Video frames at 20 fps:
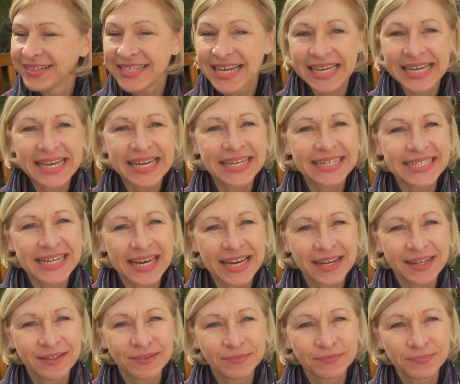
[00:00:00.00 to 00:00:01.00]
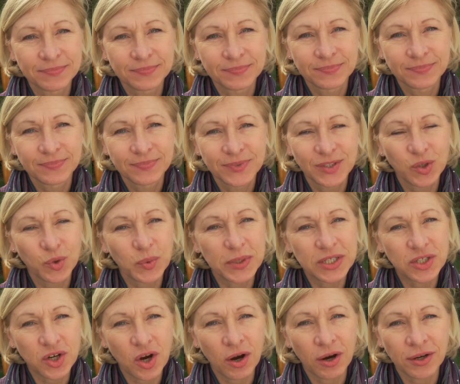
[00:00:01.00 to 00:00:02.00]
taking a day to
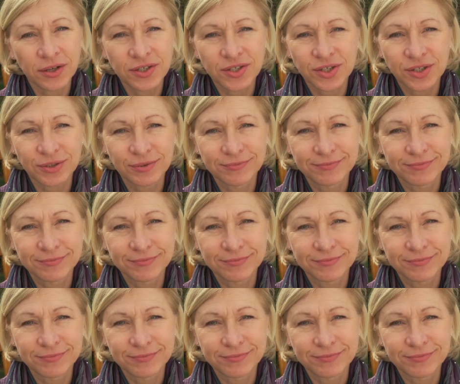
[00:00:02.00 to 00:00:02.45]
recharge.